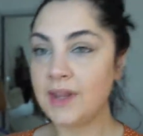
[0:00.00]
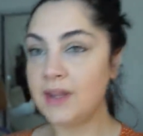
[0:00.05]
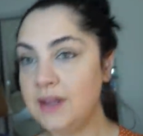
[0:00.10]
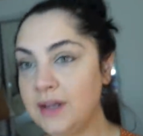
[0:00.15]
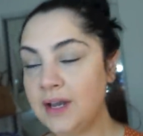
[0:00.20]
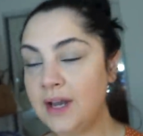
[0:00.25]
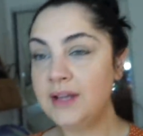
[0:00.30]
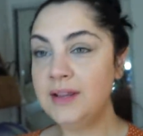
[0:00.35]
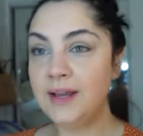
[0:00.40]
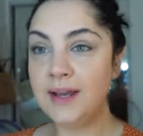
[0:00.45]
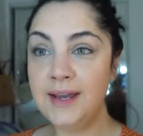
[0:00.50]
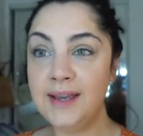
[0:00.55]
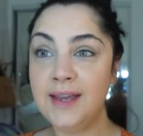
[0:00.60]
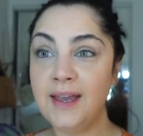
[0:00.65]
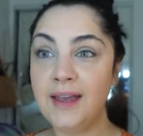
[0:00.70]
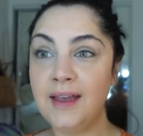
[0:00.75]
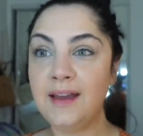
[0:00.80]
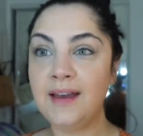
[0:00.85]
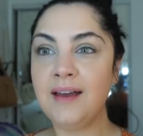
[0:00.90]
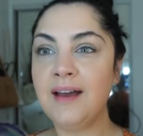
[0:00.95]
Like, I like
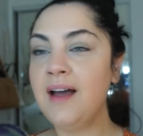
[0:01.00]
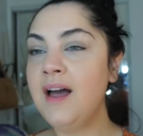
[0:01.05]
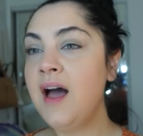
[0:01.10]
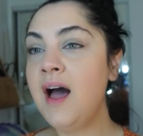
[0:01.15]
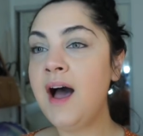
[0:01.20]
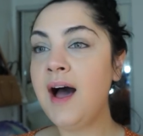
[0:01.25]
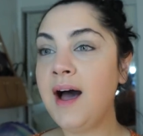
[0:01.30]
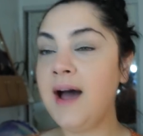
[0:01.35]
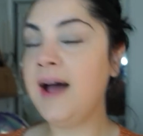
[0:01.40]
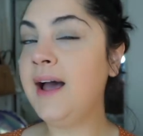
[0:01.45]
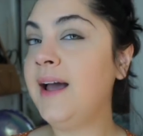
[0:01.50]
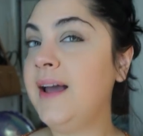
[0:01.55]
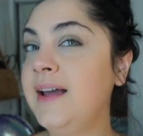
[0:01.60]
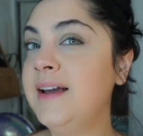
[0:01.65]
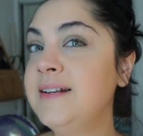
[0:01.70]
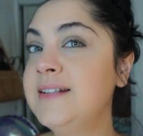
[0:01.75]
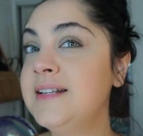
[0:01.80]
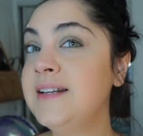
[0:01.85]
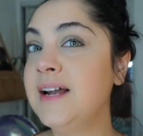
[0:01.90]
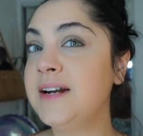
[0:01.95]
it. I did